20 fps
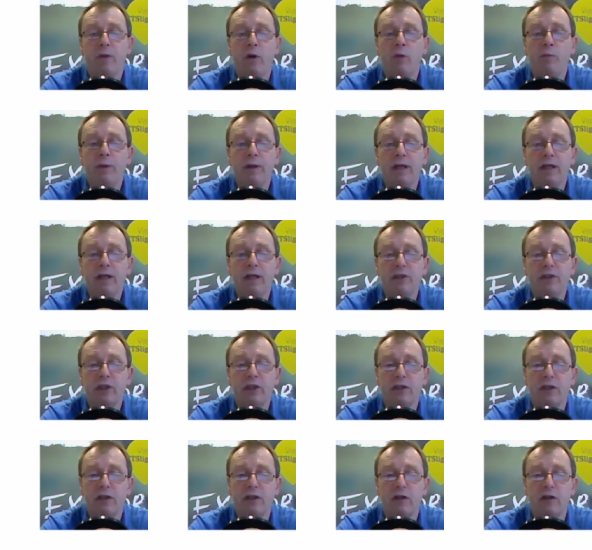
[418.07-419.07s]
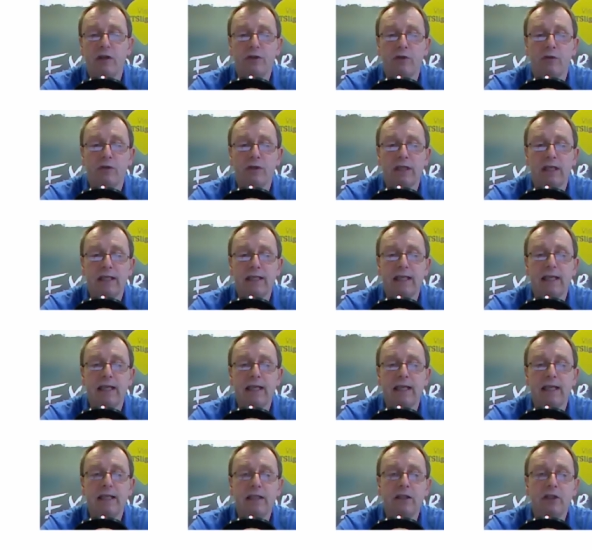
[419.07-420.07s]
Open educational resources
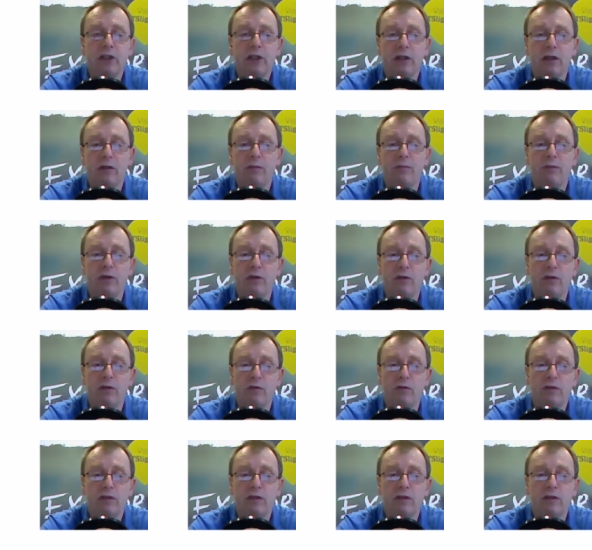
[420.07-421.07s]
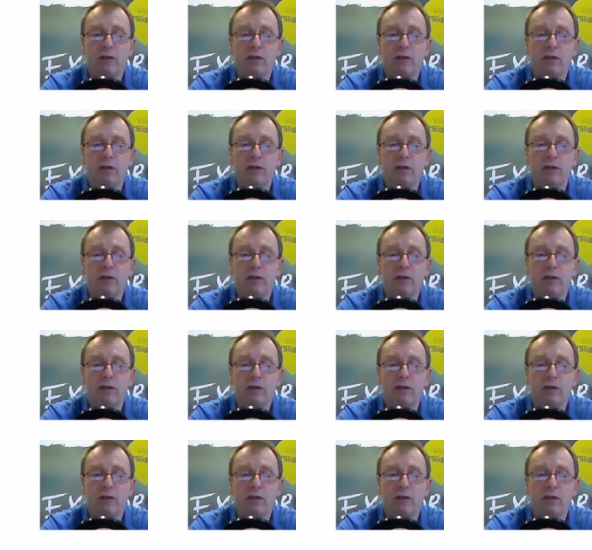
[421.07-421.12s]
is the term used